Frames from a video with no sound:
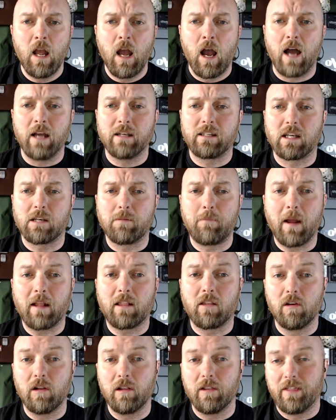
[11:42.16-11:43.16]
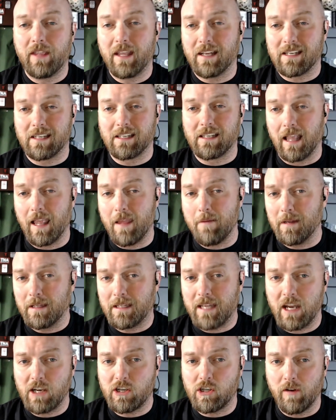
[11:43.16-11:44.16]
I suspect this is a
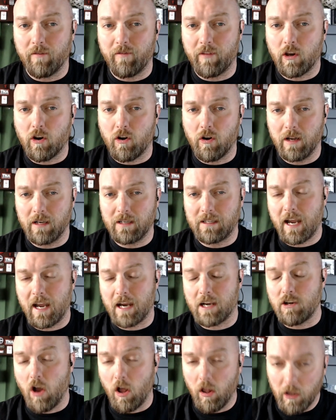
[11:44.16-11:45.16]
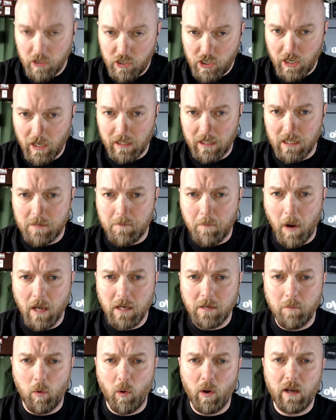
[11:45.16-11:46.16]
limitation of the current technology at this
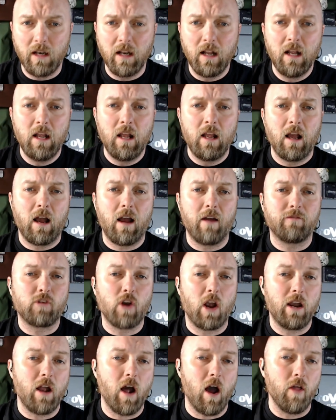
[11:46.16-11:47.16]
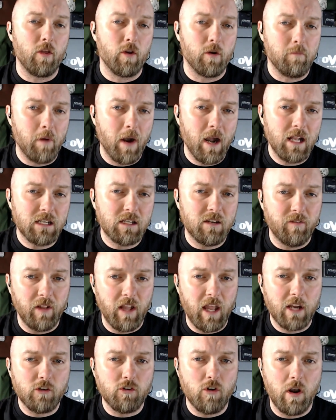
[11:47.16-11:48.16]
price point. I've tried other brands of
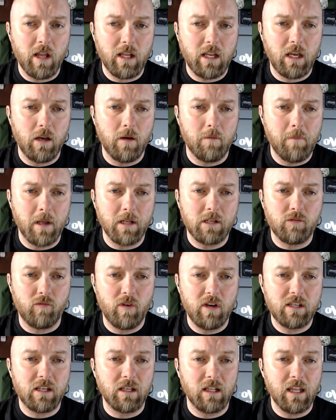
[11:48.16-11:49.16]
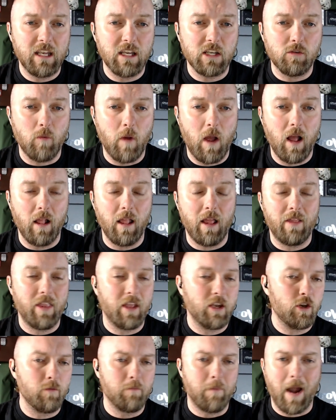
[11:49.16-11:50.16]
electronic earbuds recently as well, and
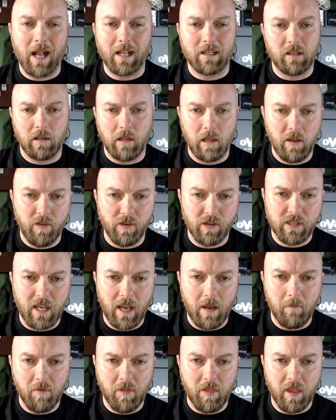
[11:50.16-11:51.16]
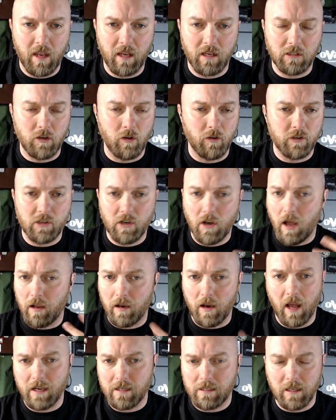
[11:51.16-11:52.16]
they do practically the same thing. So it's not
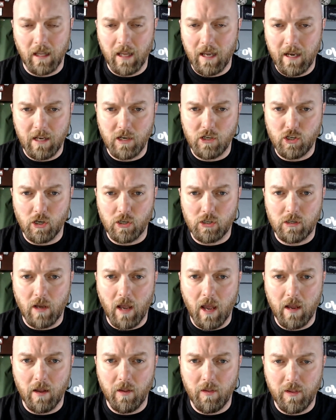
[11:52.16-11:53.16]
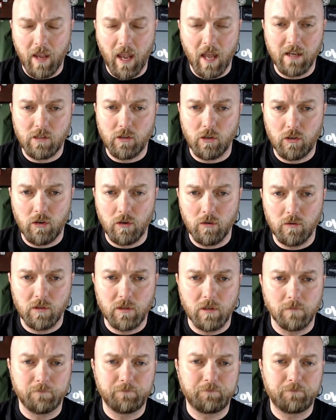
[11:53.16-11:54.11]
isolated just to the Isotunes.